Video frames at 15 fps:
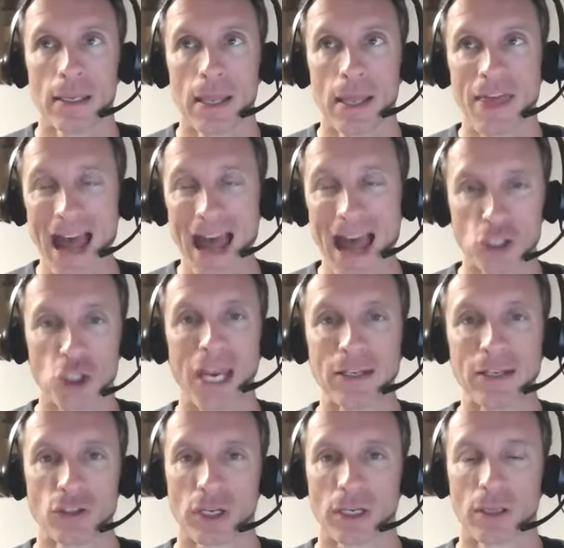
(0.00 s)
That's
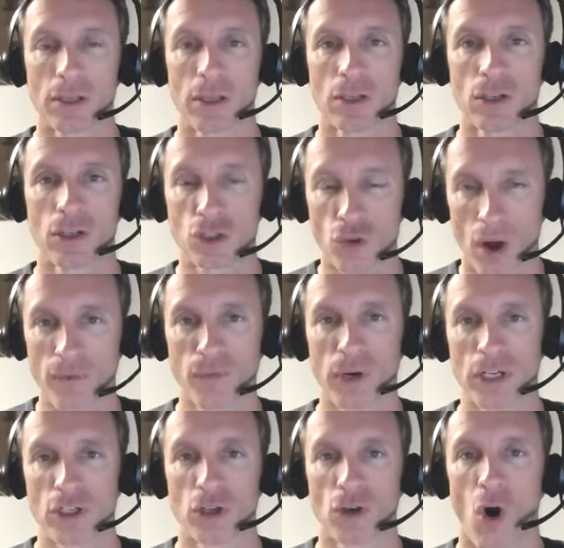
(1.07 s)
changing. The software
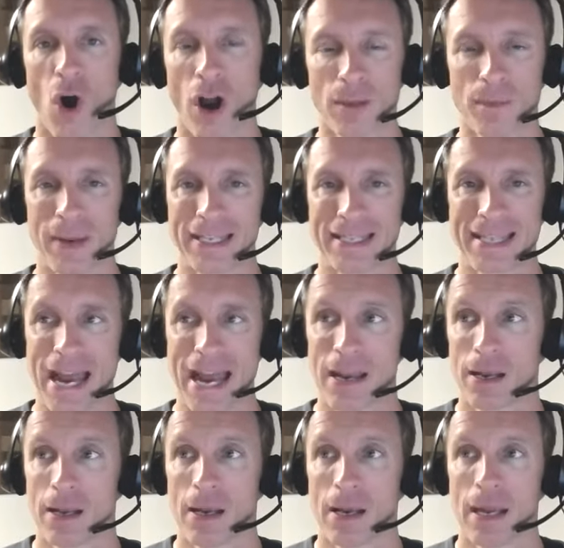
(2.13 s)
is automating that.
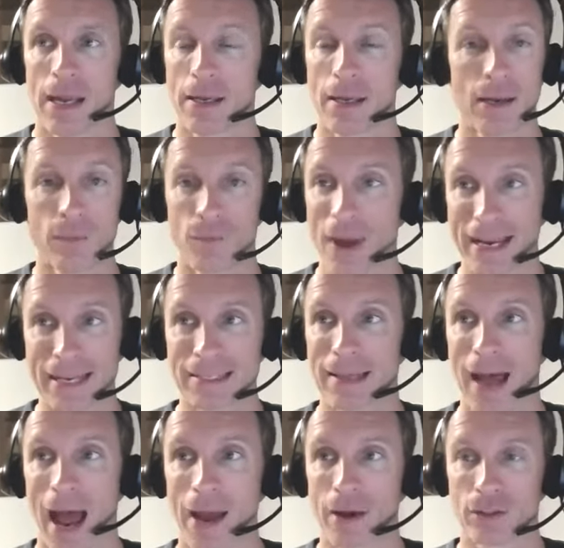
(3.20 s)
It
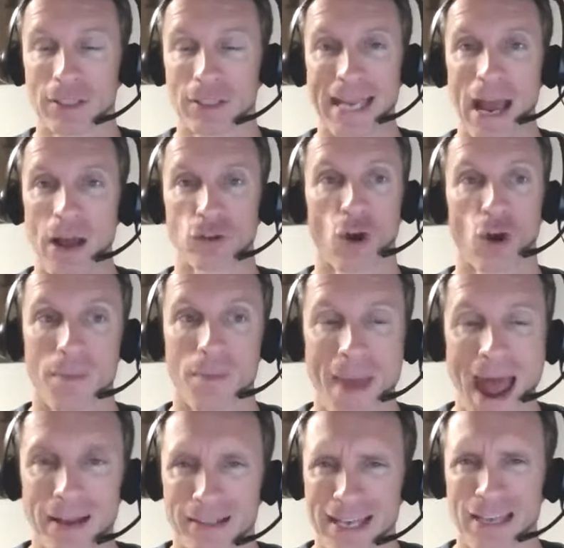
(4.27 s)
reconciles accounts
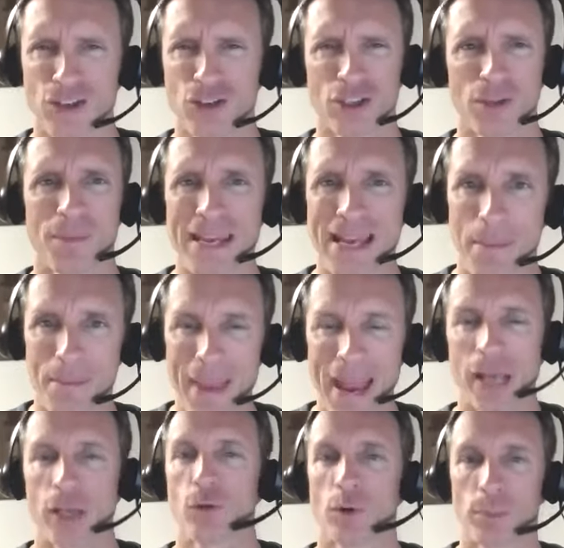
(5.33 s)
automatically. That used to be a
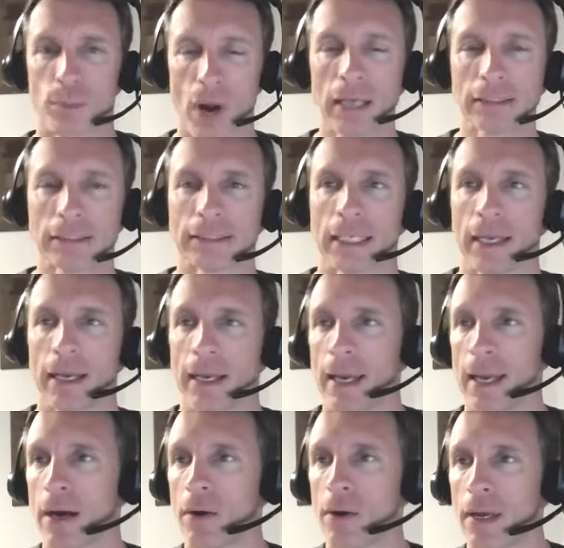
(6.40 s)
manual process.
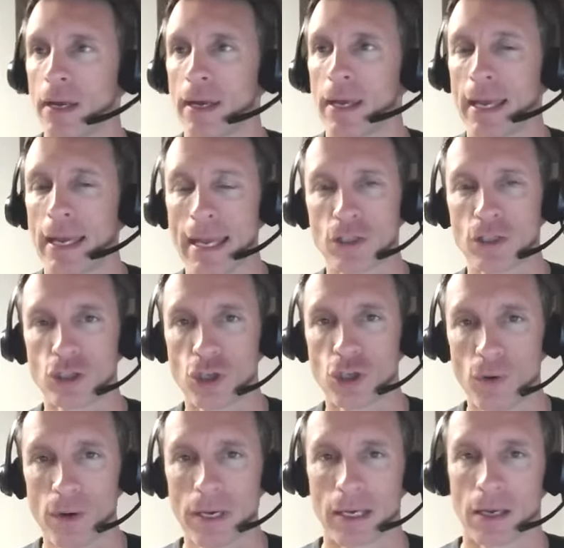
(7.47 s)
It's
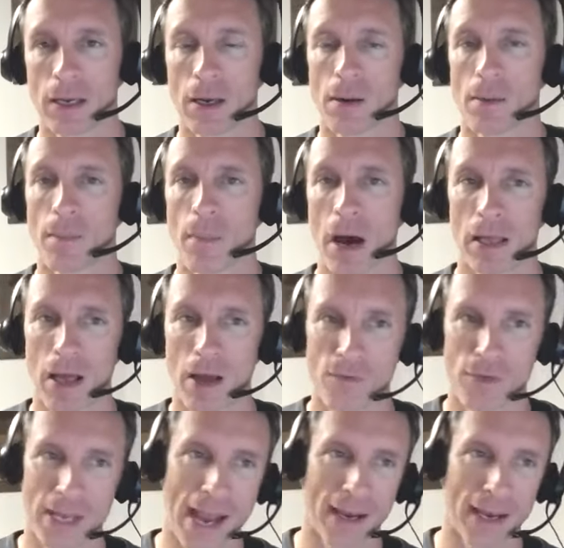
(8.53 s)
doing a lot of
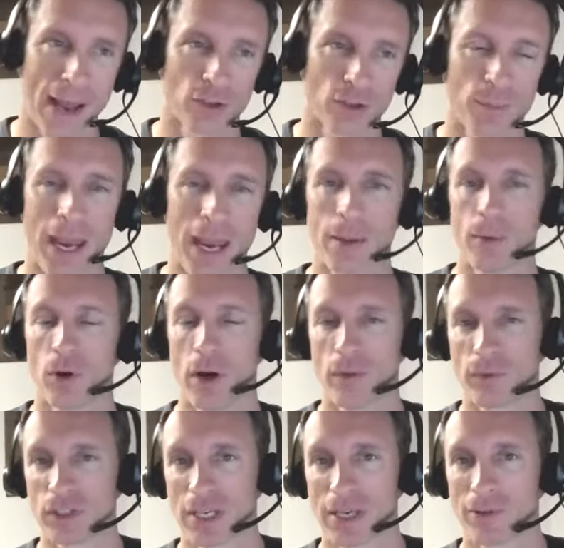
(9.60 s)
the accounts payable and
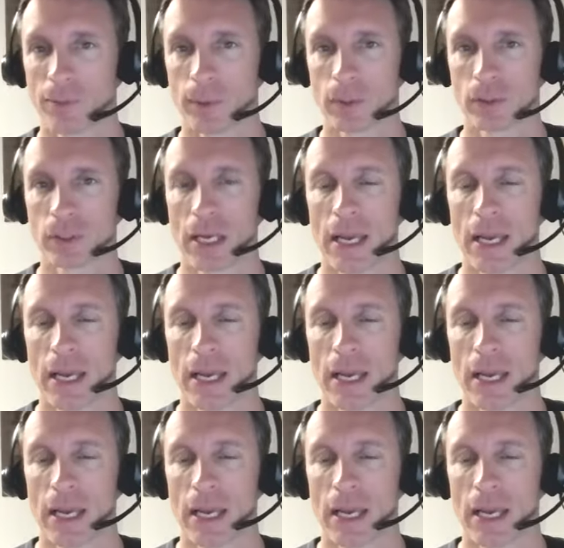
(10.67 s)
receivables.